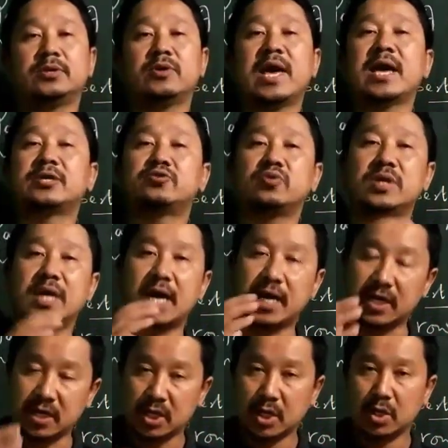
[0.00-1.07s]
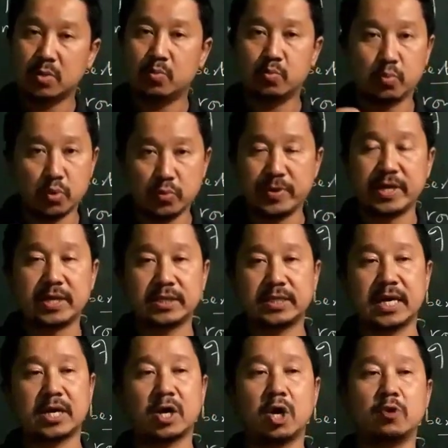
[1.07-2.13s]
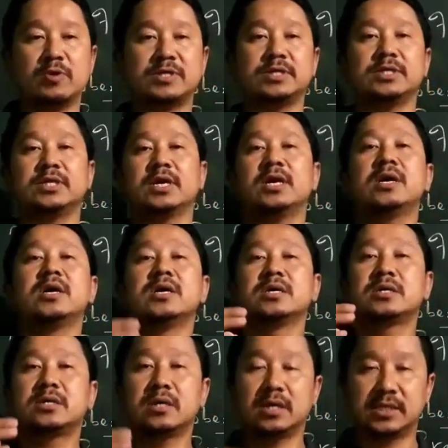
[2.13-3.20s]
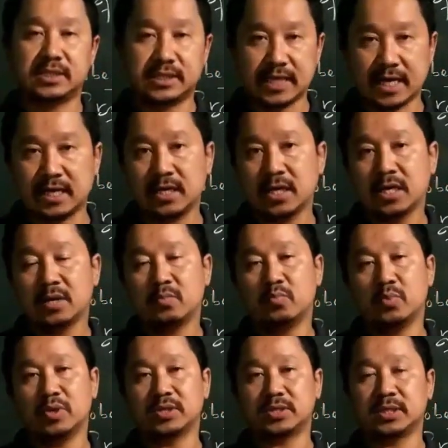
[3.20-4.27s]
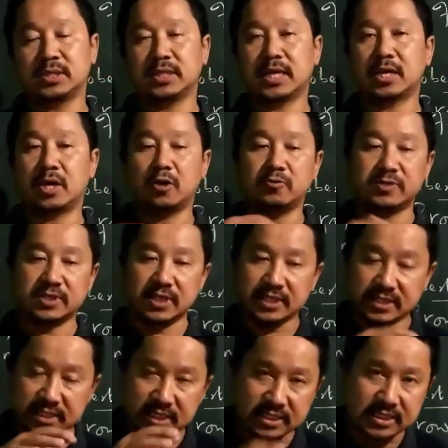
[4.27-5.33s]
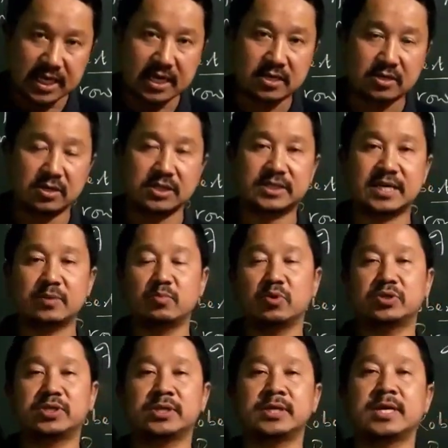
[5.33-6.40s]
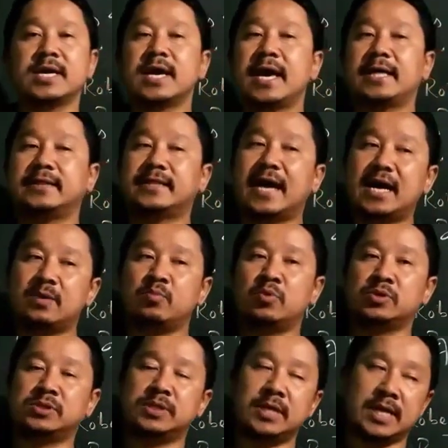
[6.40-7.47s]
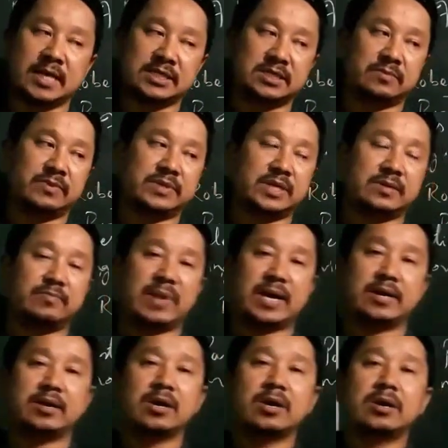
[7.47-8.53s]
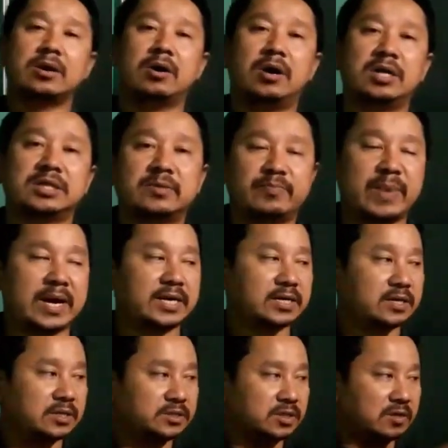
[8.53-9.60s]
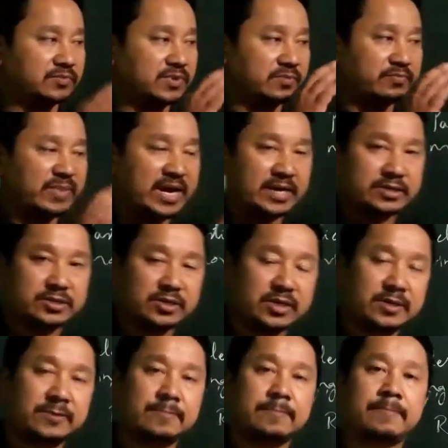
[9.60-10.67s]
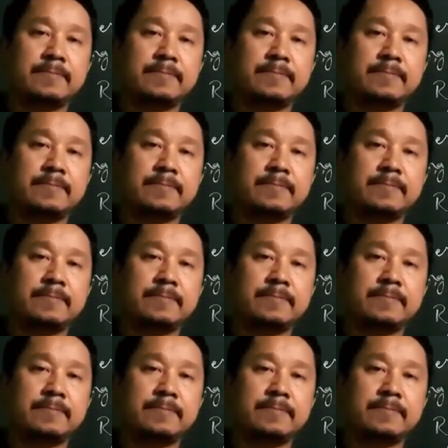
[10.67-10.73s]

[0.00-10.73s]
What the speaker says: actually are moving. They are always in the constant motion, they are always in the zigzag constant motion, and that motion exhibited by all the particles of the matter